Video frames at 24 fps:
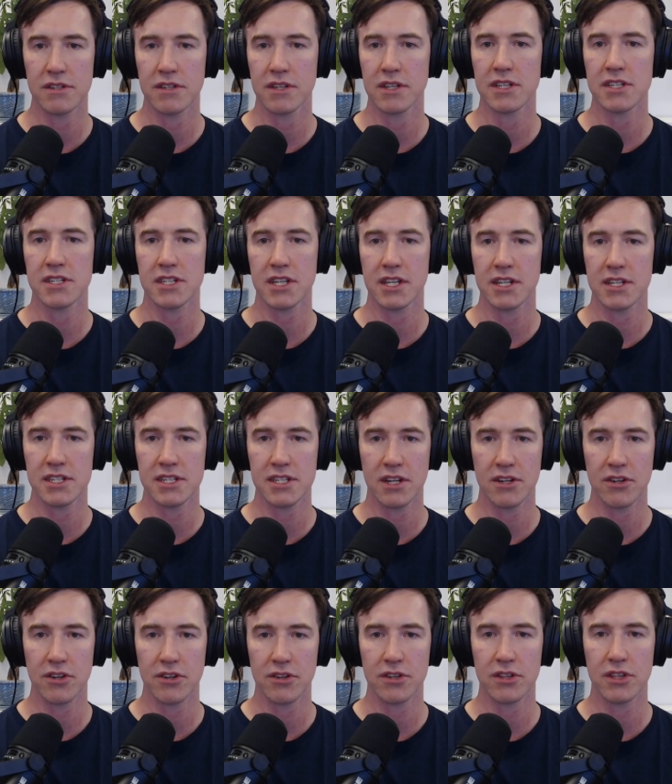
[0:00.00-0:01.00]
is
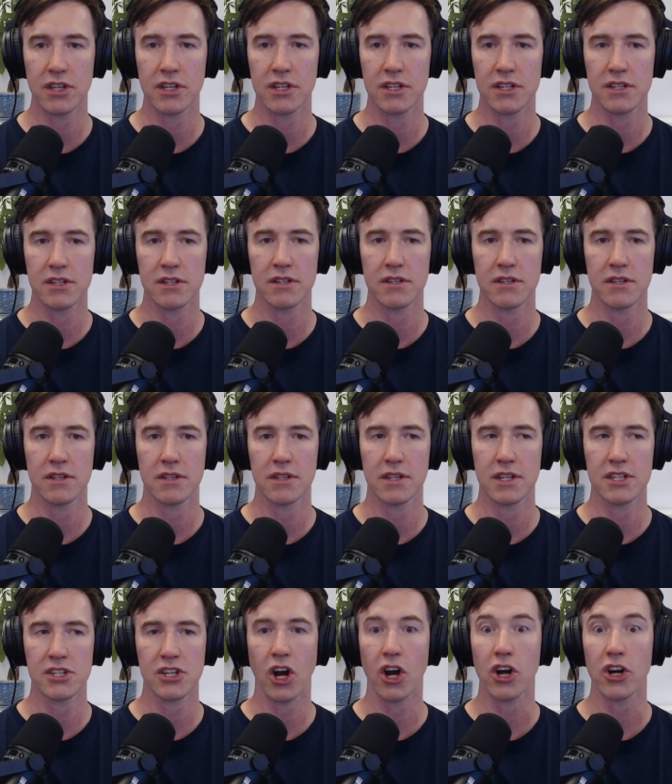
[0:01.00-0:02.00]
considered the
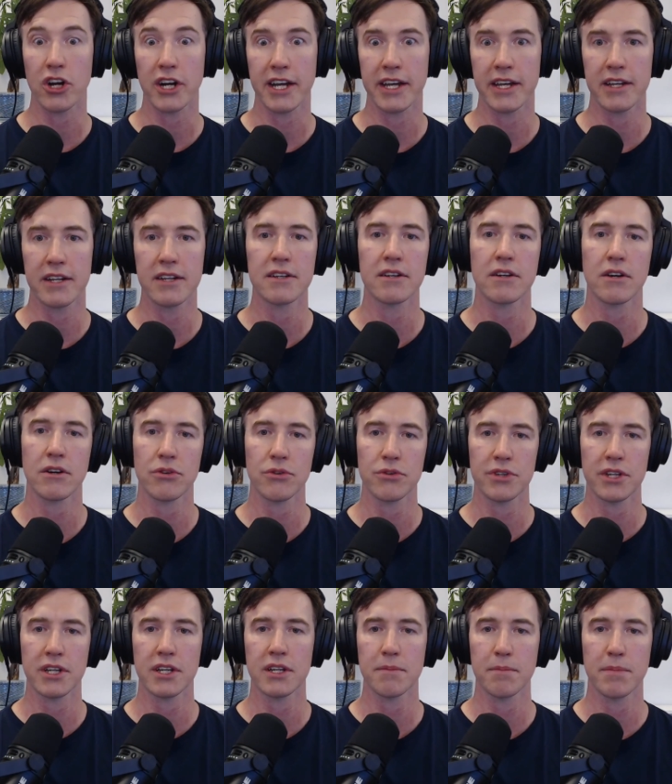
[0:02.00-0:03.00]
target
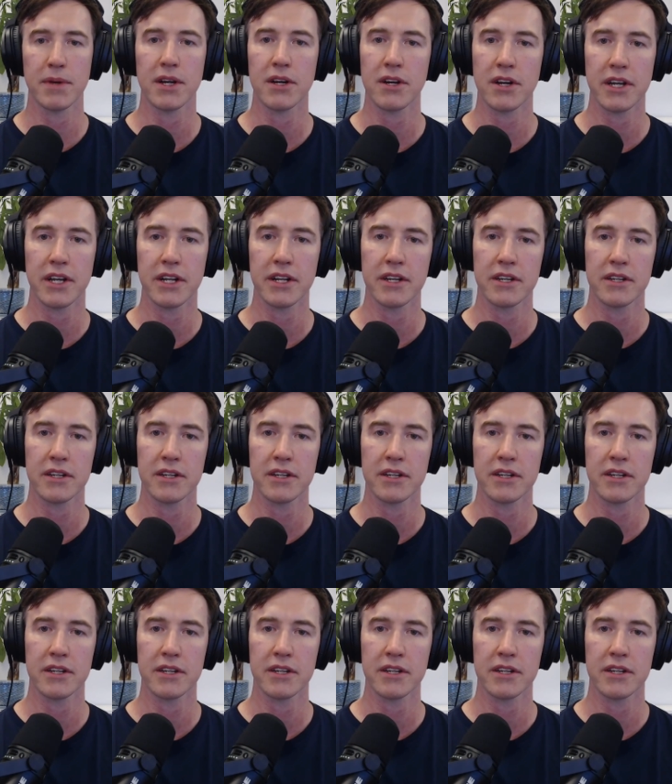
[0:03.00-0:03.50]
holding period.